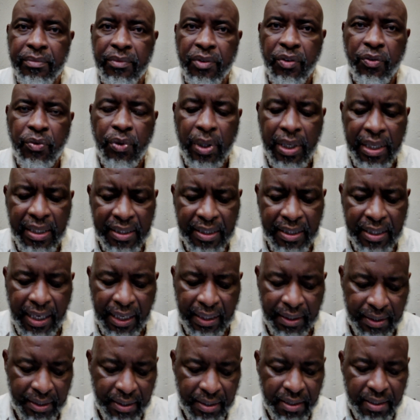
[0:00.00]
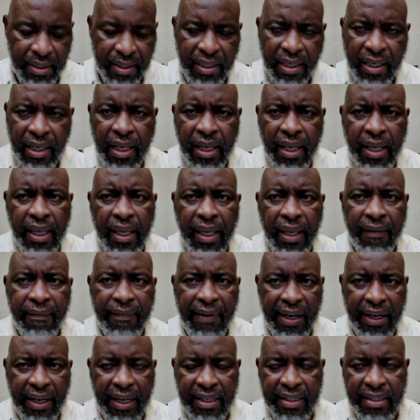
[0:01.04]
For instance, if I
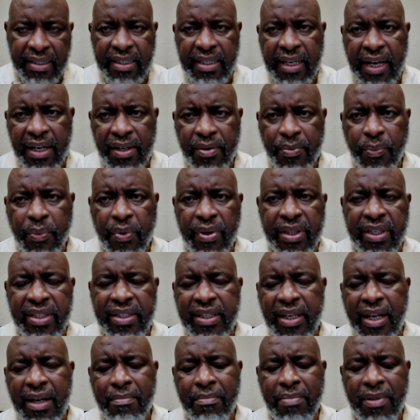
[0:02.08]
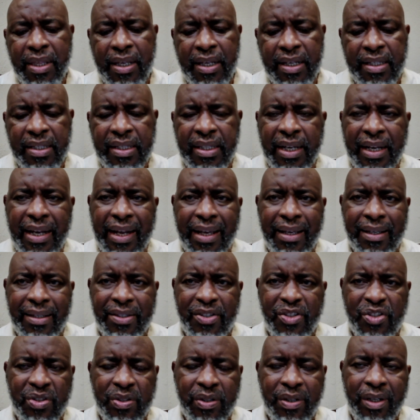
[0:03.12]
can start with some things that are
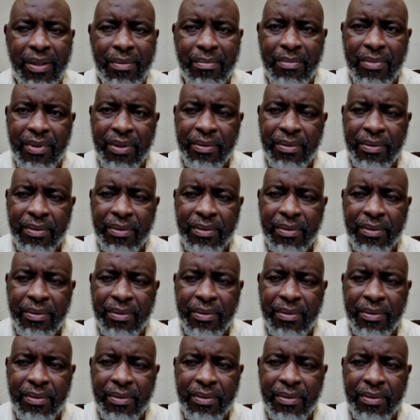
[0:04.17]
extreme.